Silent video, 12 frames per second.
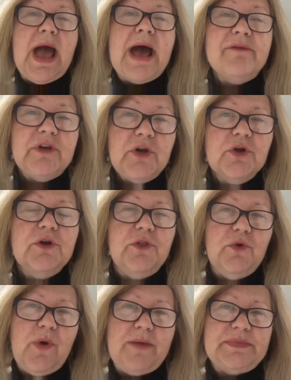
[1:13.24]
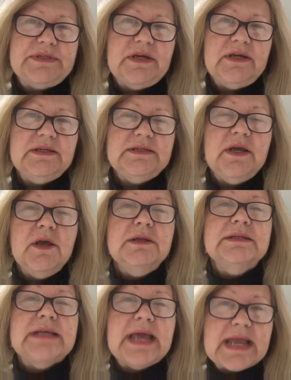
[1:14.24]
have a look at the website,
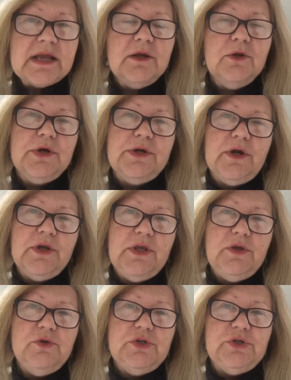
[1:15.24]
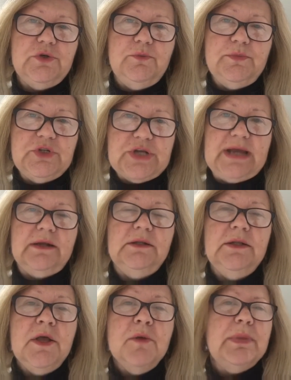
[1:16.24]
take a look at our YouTube channel.
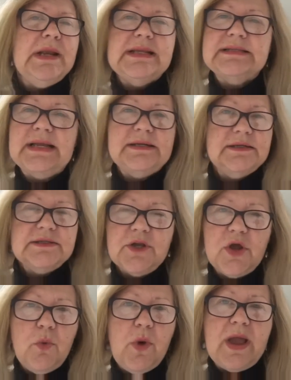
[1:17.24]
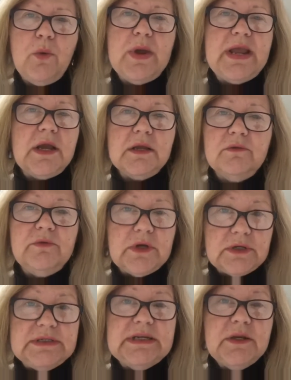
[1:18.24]
Please let us know where we can
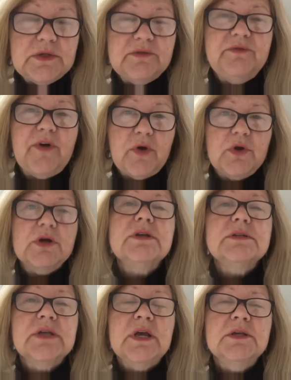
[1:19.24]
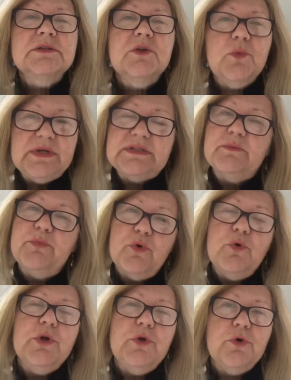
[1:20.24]
continue to focus so that we
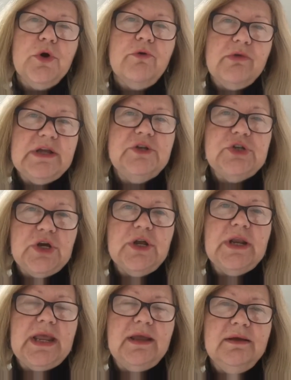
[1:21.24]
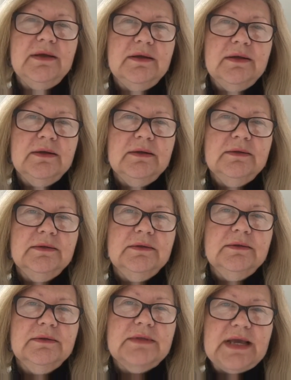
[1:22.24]
support your career journey.
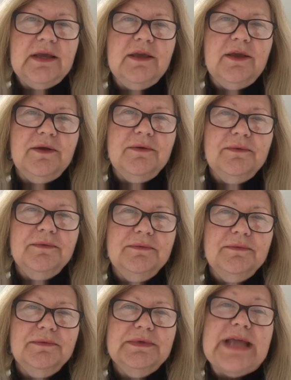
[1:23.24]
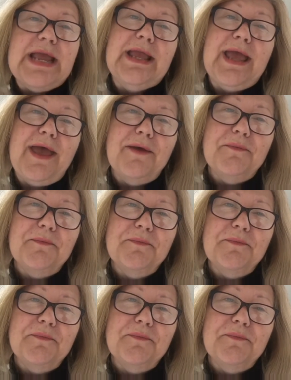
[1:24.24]
Thank you. Take care.